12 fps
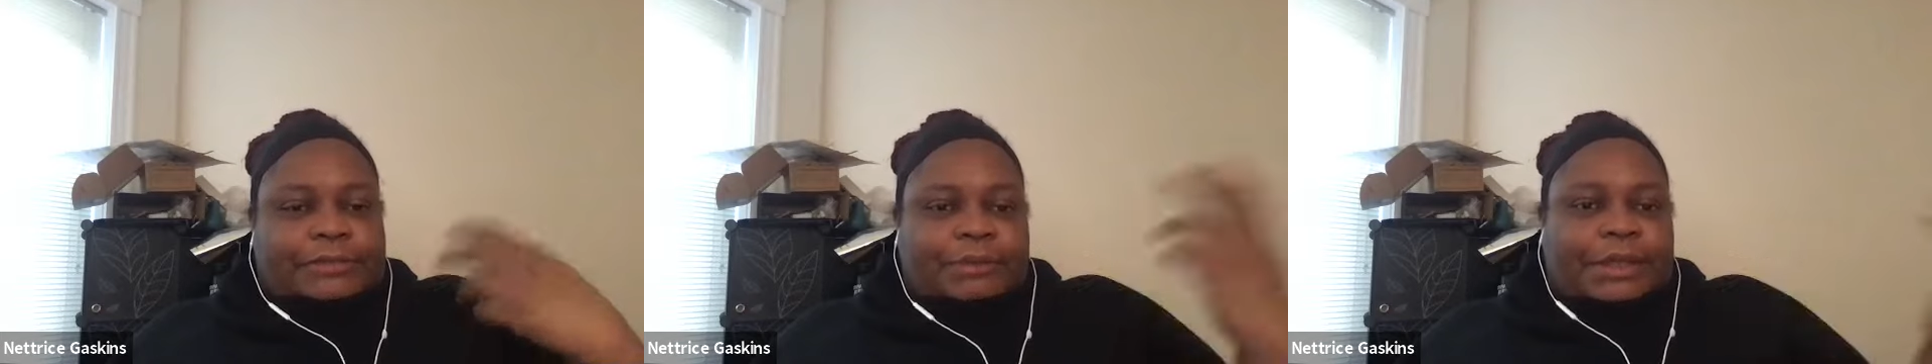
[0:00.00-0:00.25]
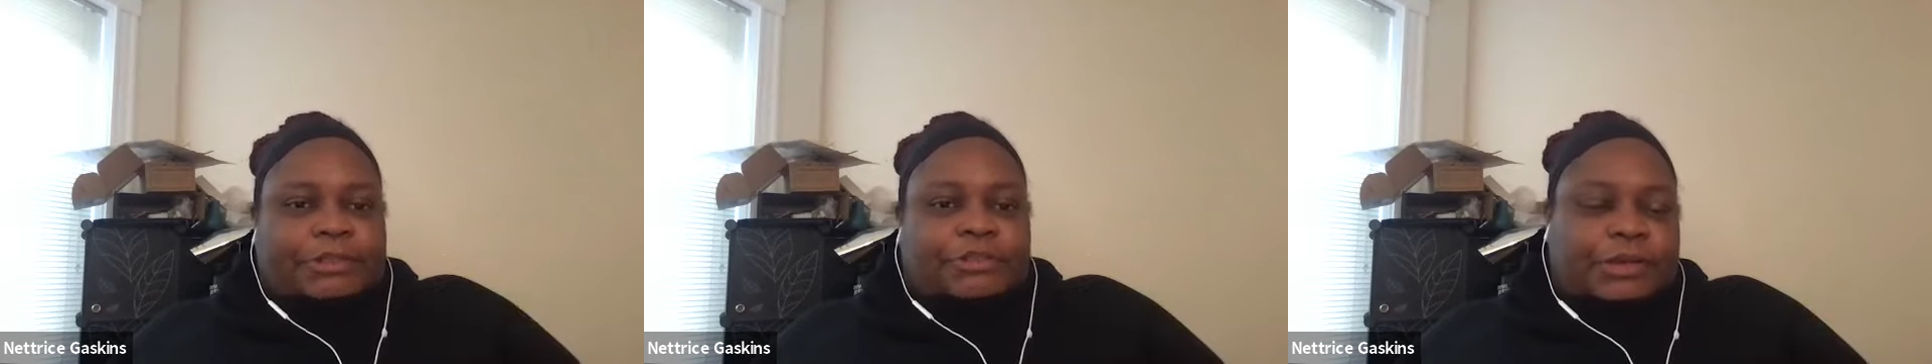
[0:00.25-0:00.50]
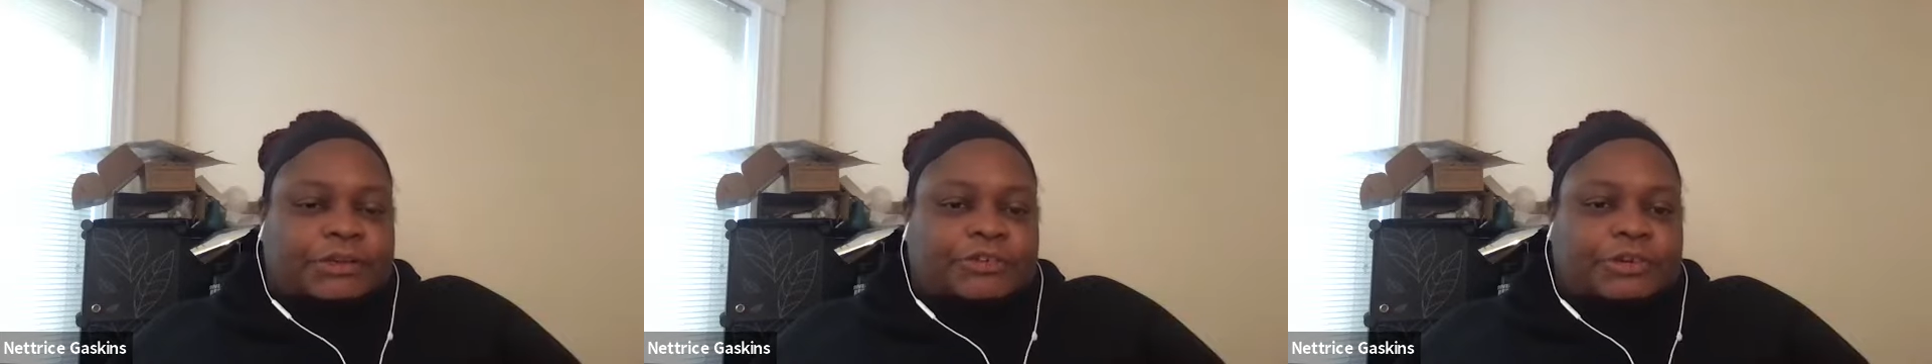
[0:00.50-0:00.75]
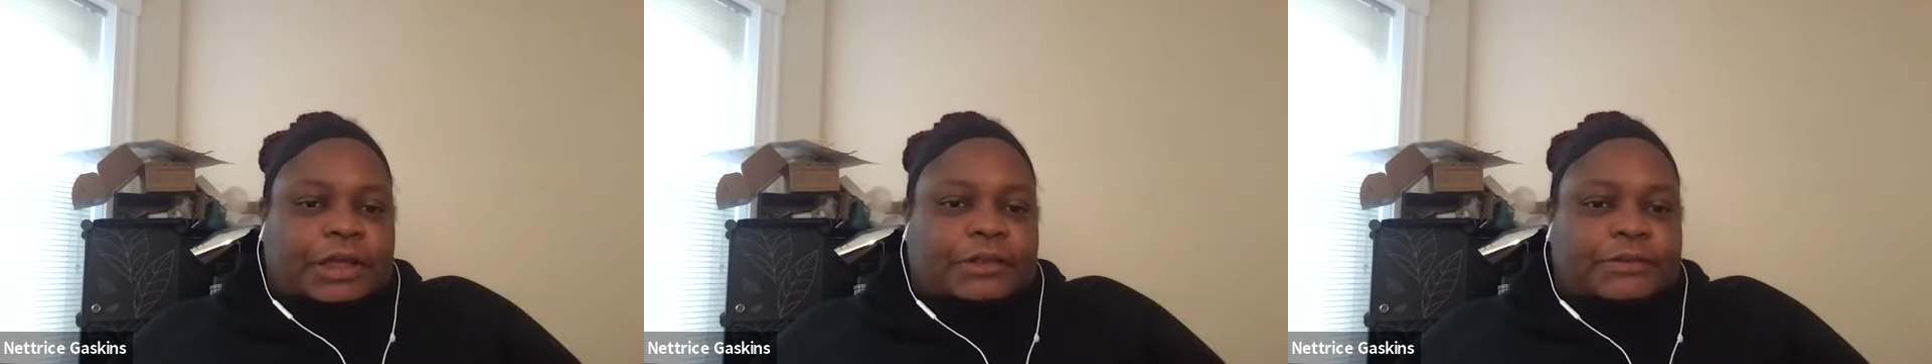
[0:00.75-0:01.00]
I made
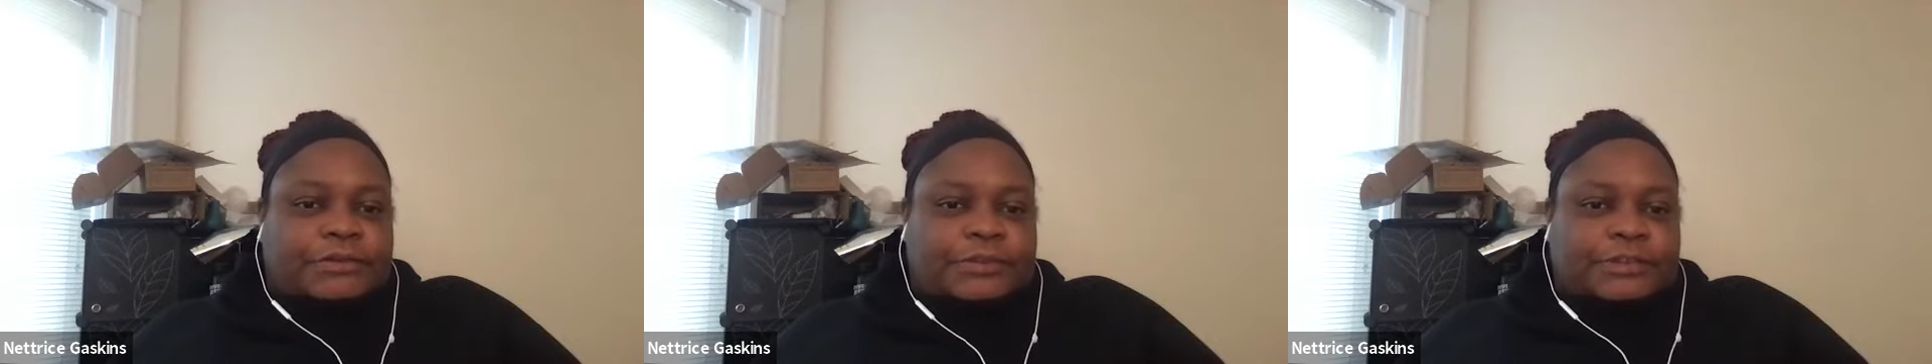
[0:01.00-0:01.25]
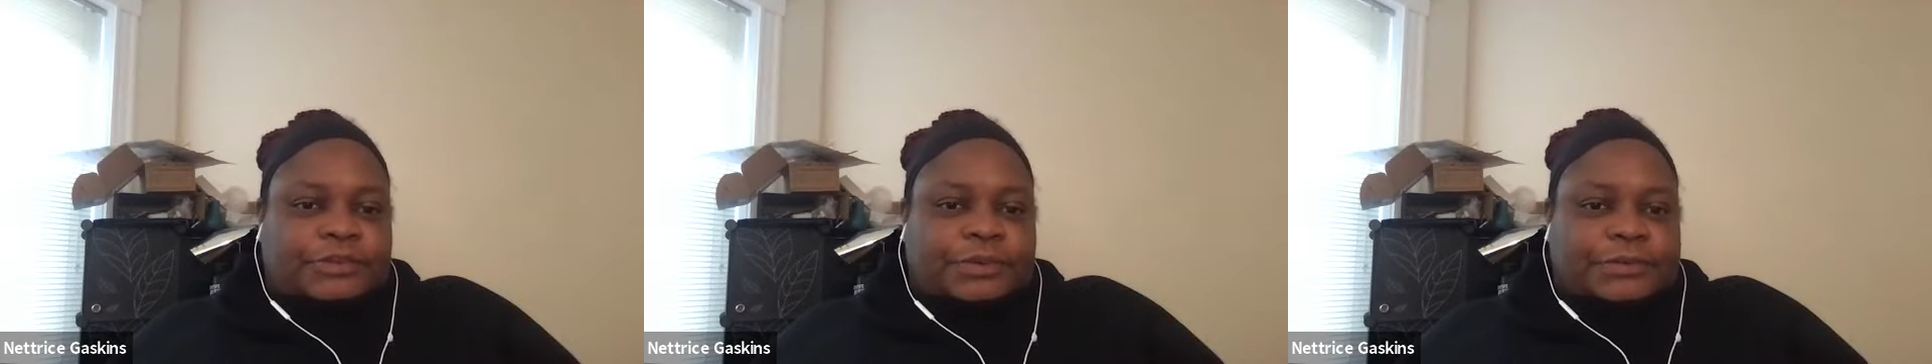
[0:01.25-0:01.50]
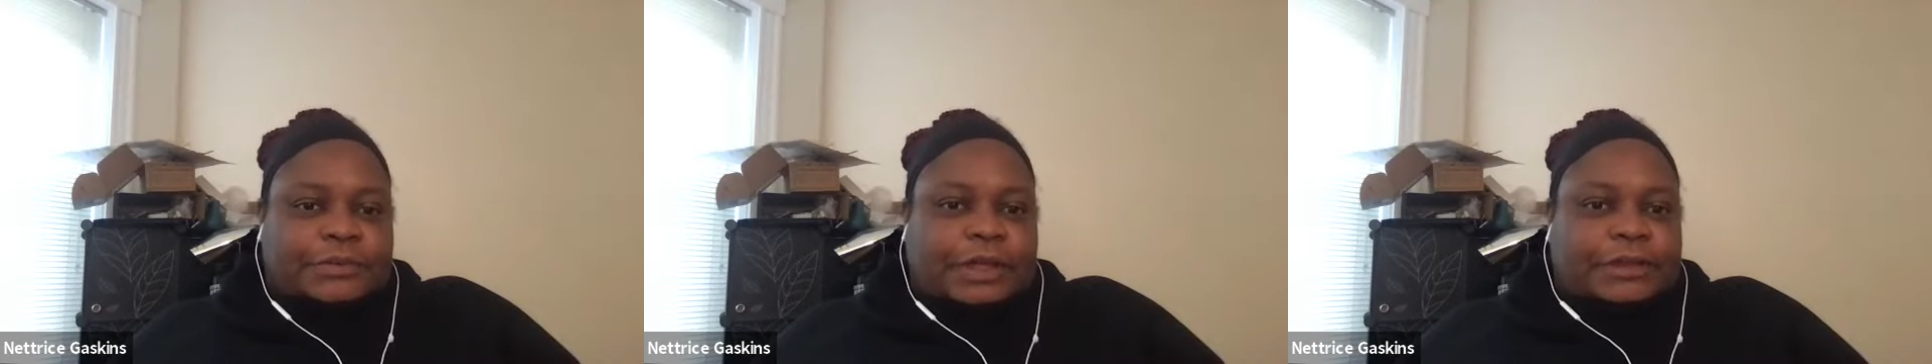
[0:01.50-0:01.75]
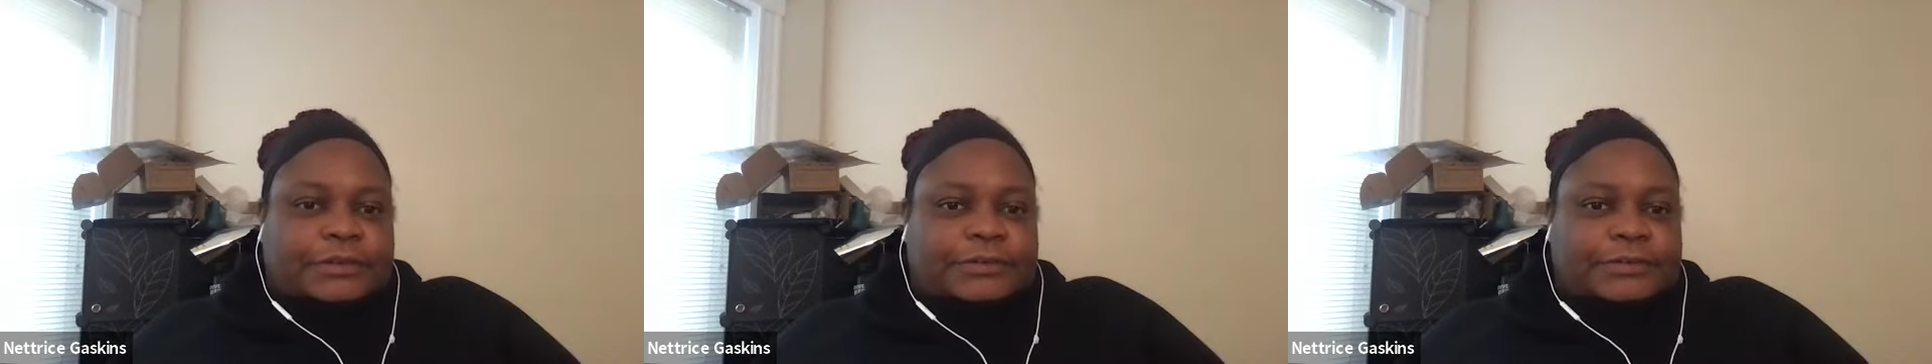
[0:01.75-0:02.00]
$300 in US
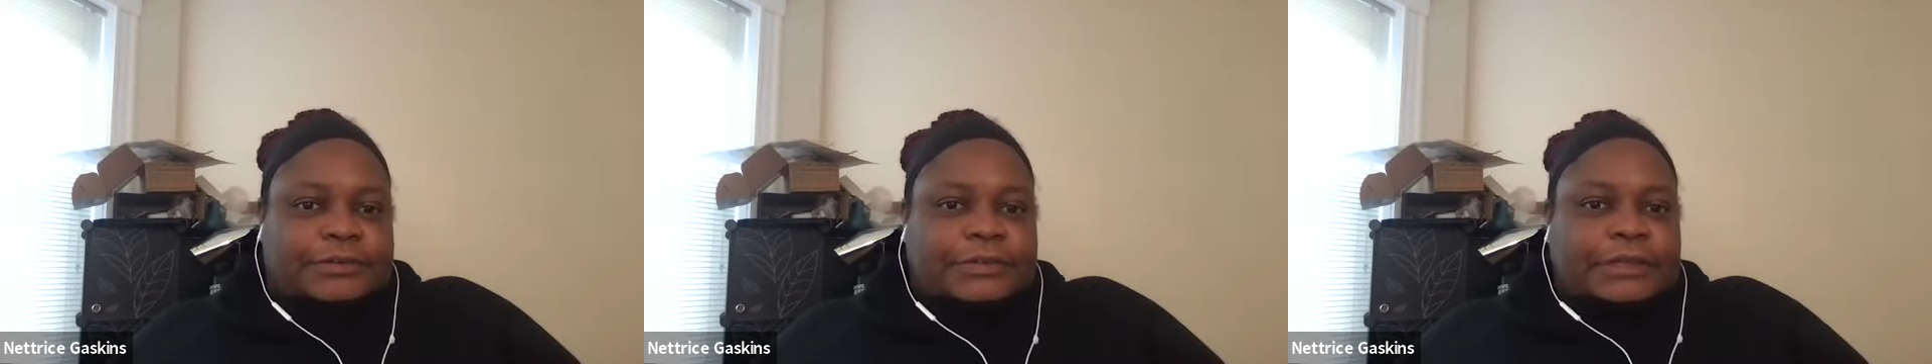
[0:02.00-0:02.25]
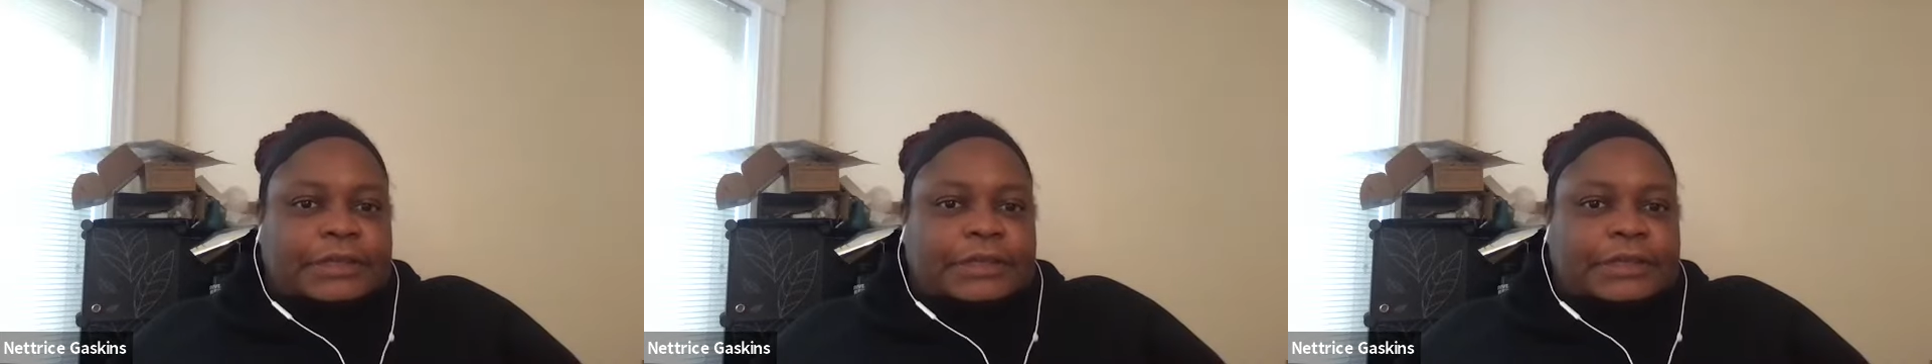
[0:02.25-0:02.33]
dollars.